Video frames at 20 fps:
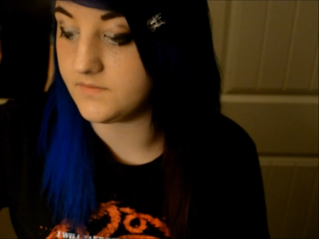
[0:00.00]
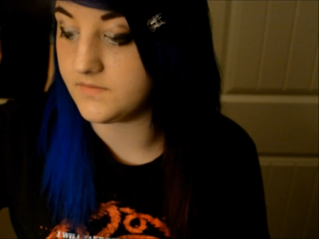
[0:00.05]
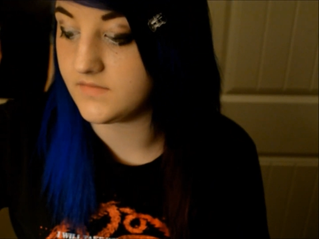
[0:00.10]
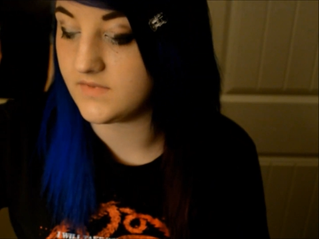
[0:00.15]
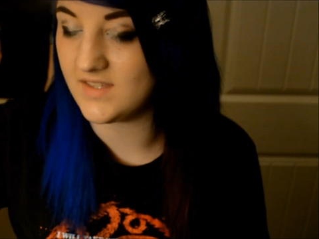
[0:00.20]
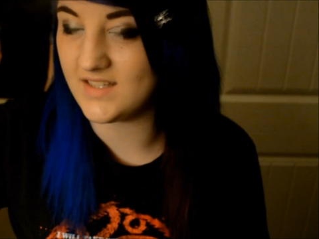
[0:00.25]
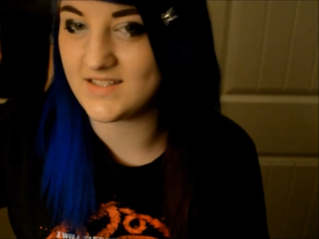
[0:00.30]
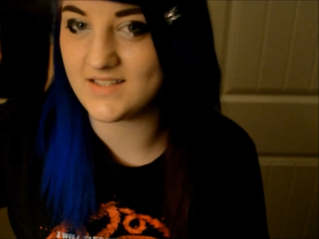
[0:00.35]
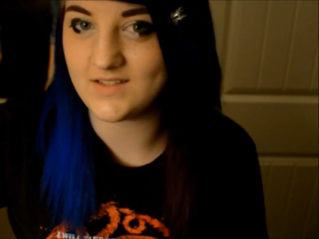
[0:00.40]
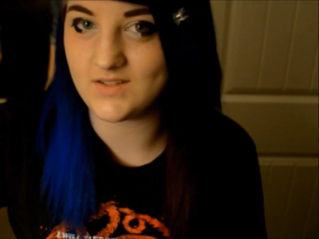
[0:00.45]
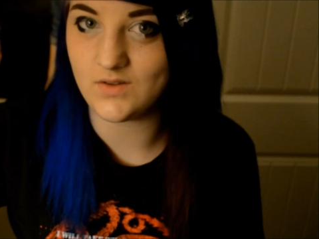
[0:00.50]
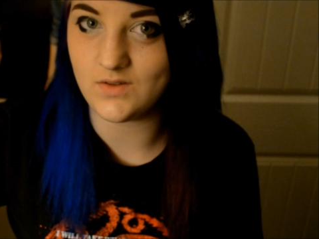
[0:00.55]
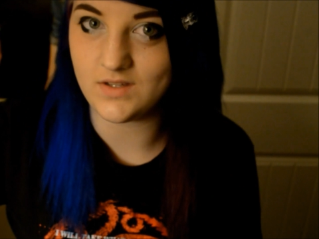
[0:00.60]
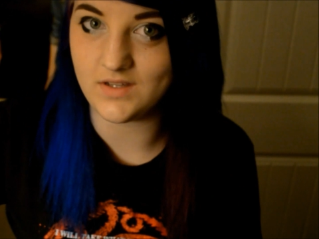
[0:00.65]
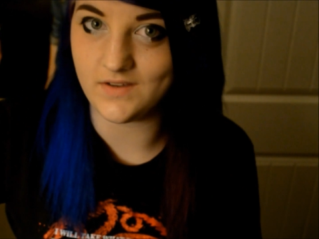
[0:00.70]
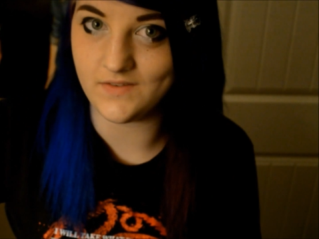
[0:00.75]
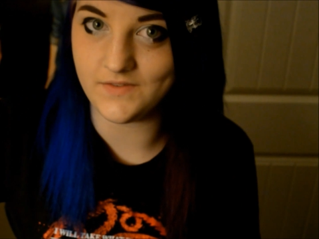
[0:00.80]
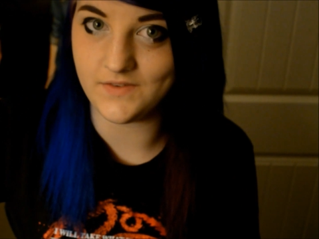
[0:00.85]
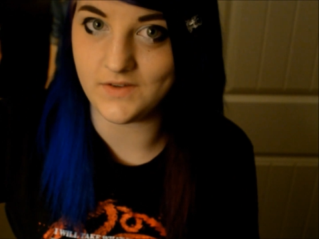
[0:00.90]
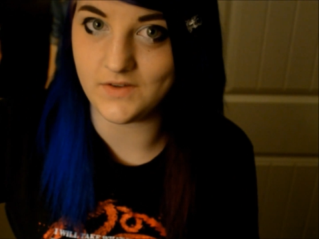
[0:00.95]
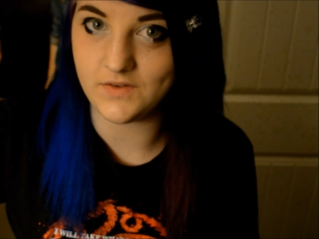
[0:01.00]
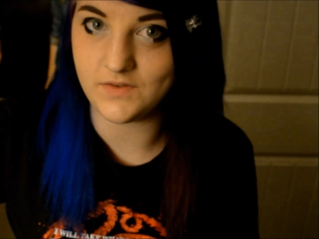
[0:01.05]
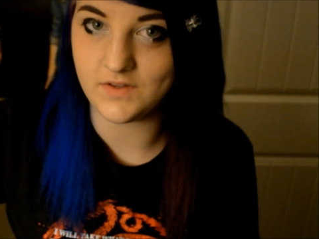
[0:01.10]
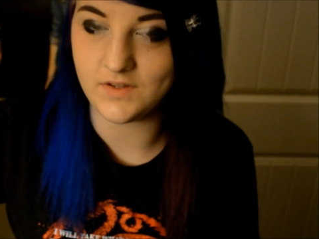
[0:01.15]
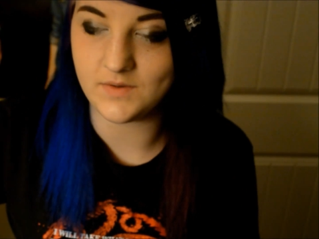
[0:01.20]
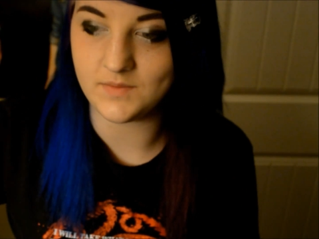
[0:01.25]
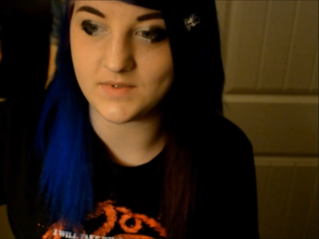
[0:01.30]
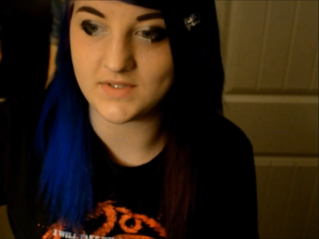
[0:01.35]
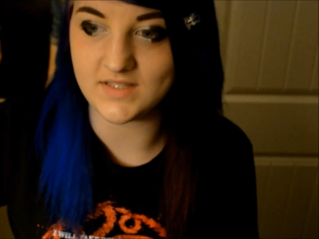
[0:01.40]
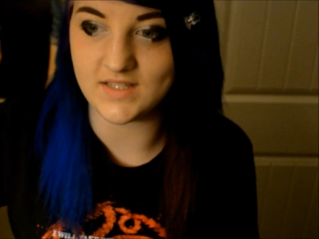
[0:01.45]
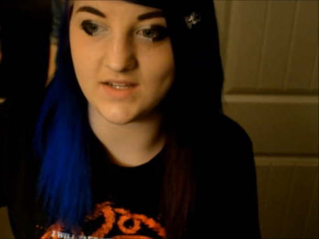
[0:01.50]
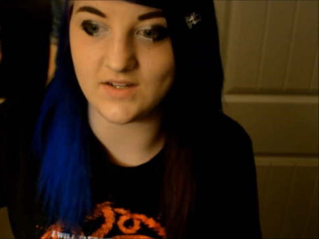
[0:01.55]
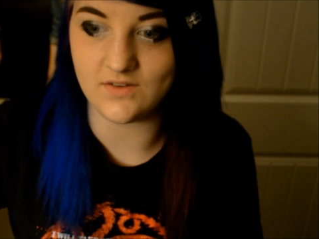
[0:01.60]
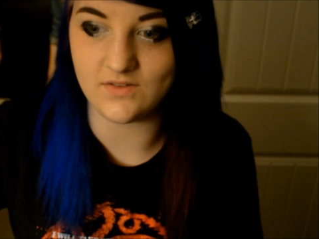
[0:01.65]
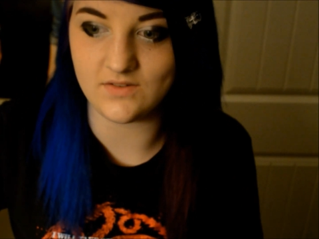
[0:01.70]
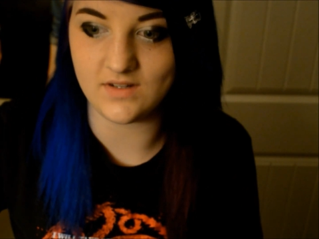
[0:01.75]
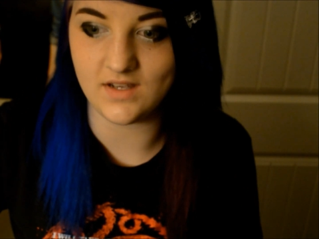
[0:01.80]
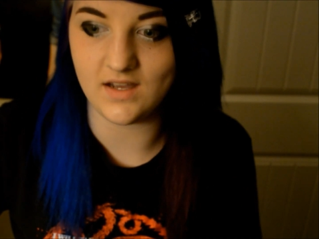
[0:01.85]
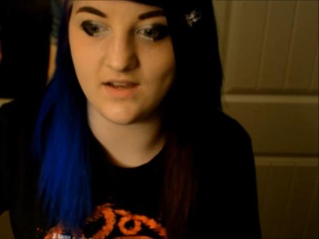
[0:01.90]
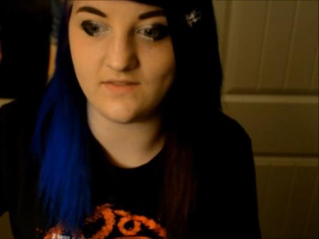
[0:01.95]
This is only a few of them because I
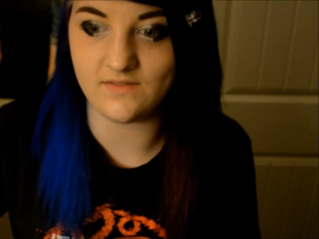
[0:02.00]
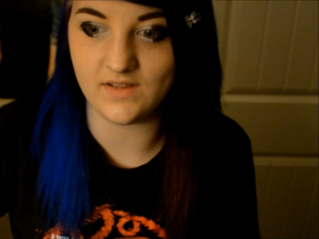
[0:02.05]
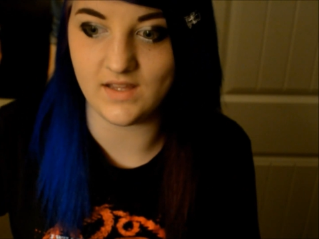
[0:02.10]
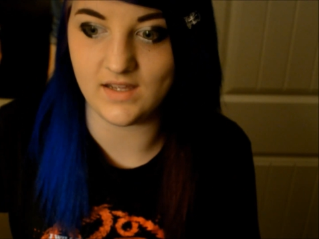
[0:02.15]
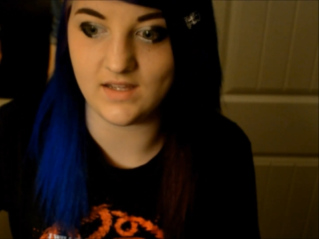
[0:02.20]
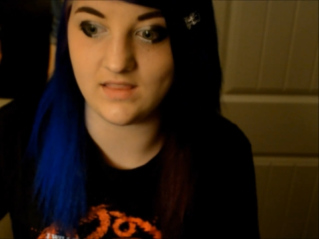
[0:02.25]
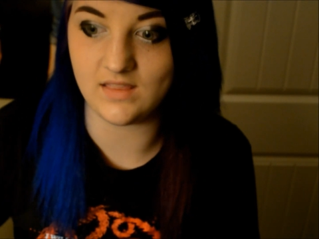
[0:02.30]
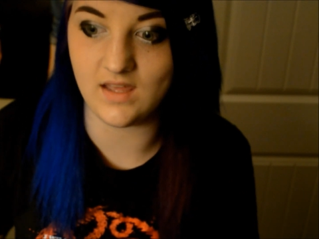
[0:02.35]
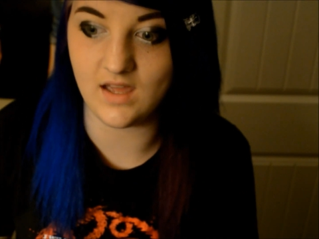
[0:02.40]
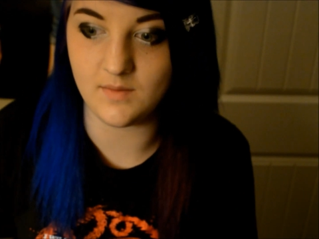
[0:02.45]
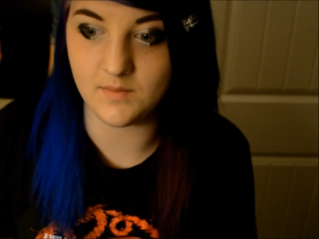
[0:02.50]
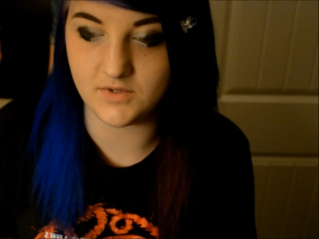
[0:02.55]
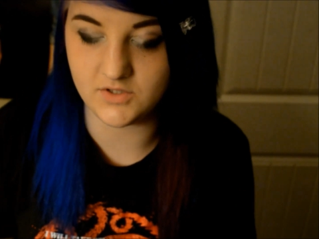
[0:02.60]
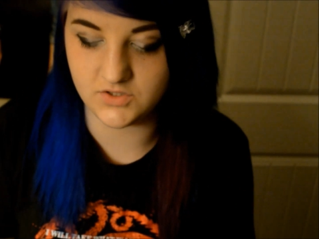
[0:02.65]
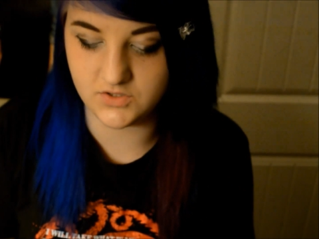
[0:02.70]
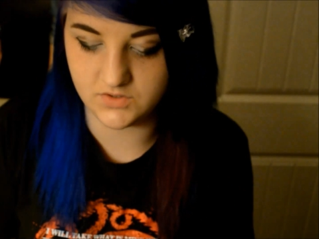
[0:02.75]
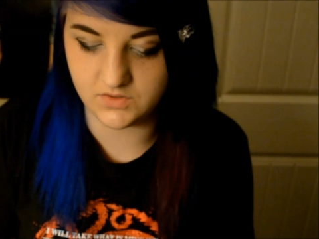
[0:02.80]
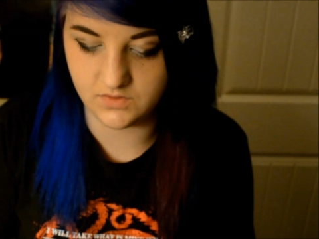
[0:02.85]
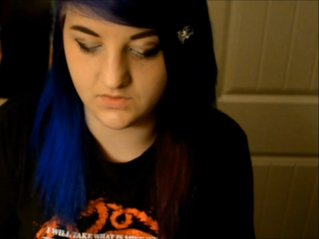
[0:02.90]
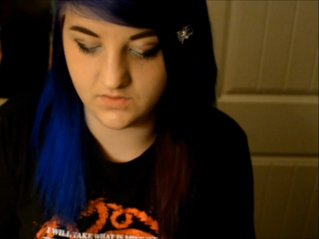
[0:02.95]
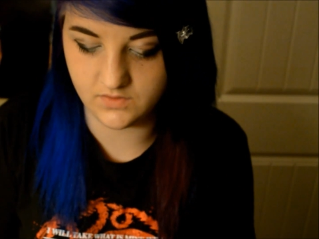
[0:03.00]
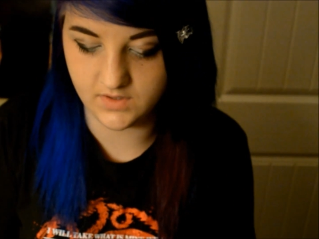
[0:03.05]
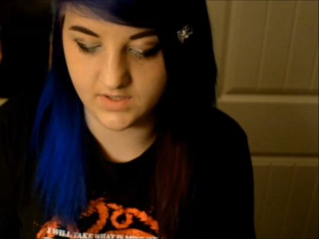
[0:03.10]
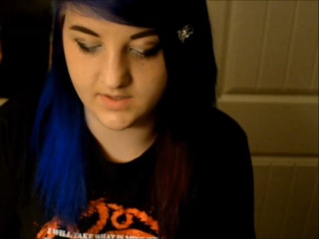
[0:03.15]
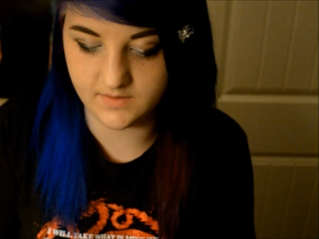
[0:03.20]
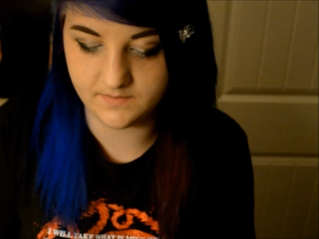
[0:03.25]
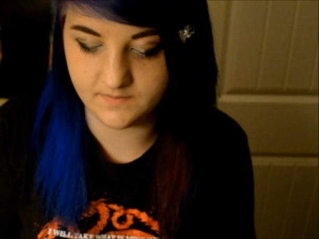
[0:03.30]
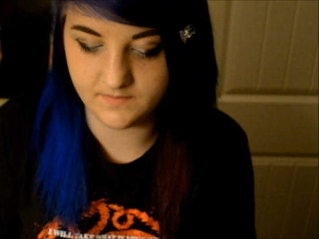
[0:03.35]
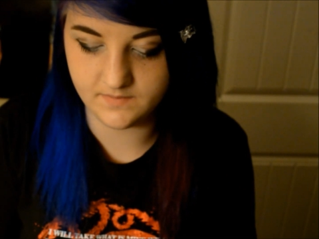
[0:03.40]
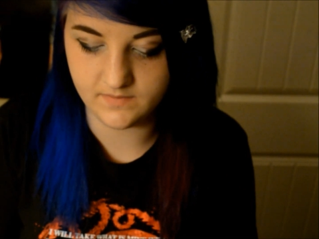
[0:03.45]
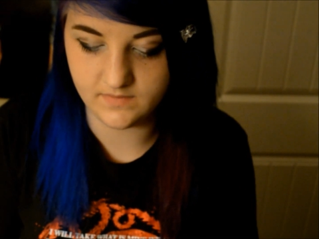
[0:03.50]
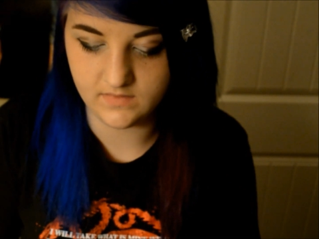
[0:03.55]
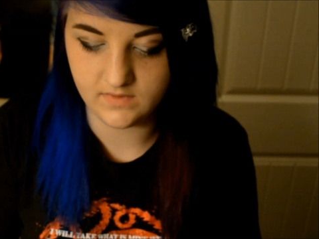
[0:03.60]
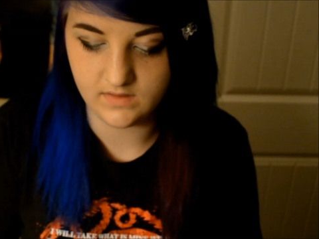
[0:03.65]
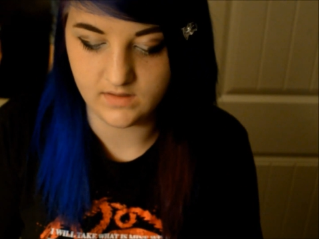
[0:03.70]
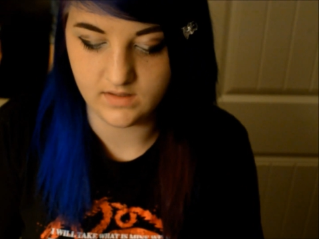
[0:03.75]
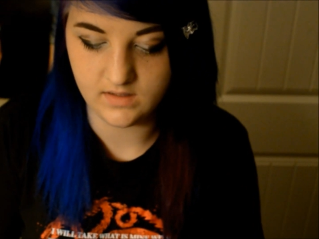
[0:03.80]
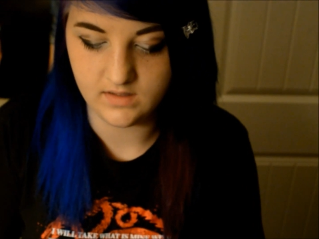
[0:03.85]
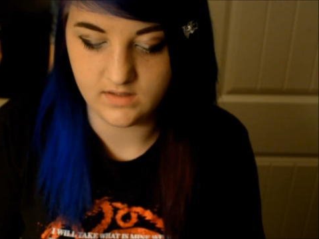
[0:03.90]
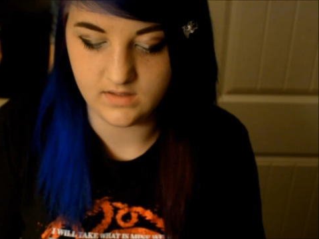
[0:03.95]
don't have like that much jewelry.
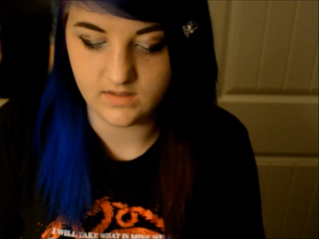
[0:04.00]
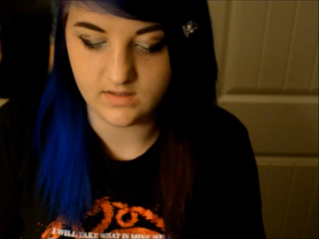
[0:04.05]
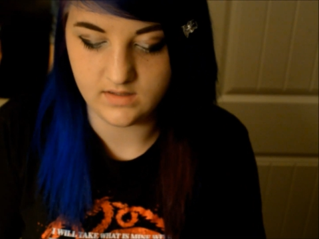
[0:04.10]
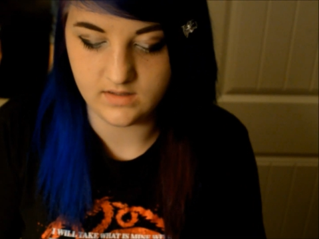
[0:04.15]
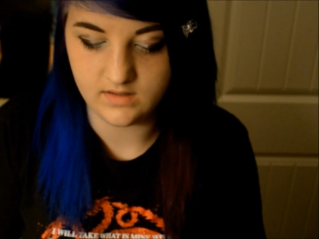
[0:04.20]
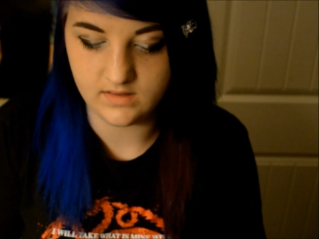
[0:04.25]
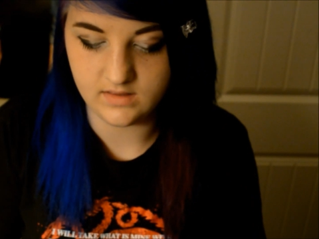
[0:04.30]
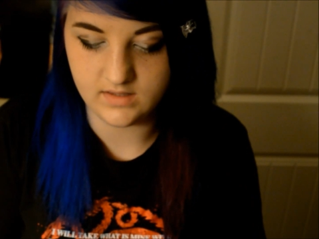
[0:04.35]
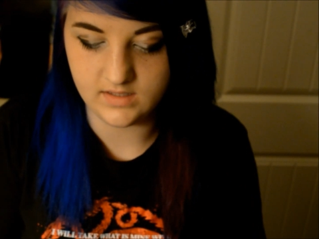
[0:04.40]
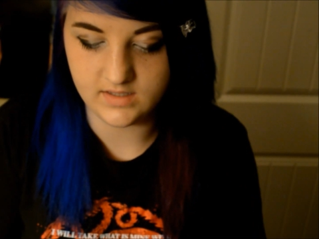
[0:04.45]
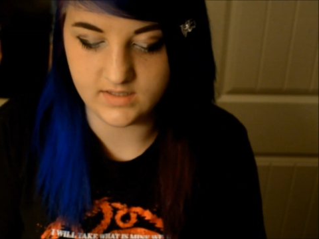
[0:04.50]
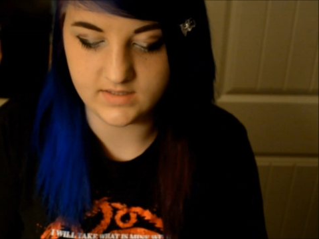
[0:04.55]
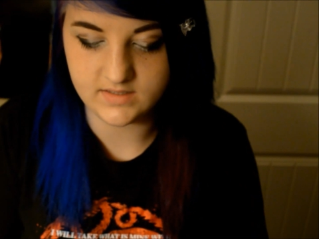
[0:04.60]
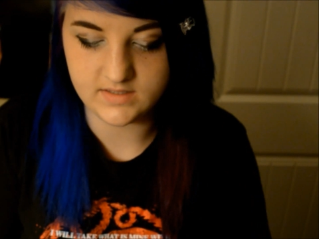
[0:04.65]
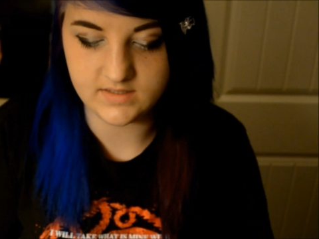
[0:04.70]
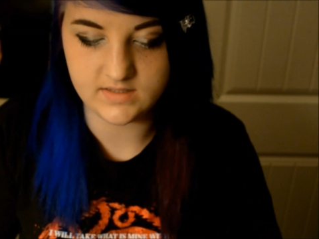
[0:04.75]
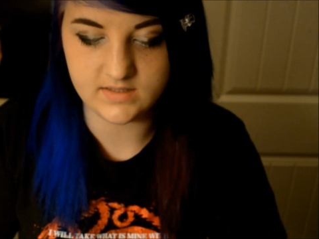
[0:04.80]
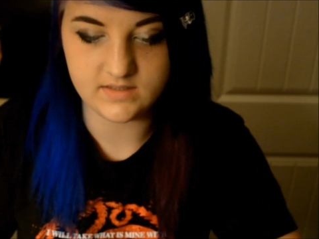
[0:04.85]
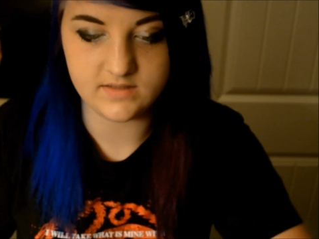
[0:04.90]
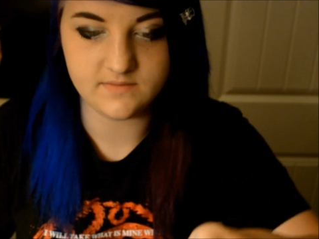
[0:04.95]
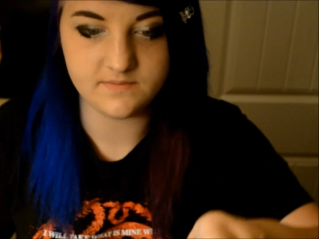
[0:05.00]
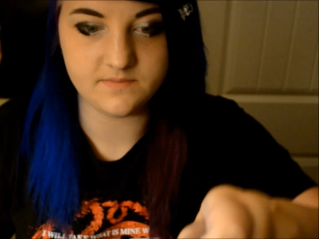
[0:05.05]
This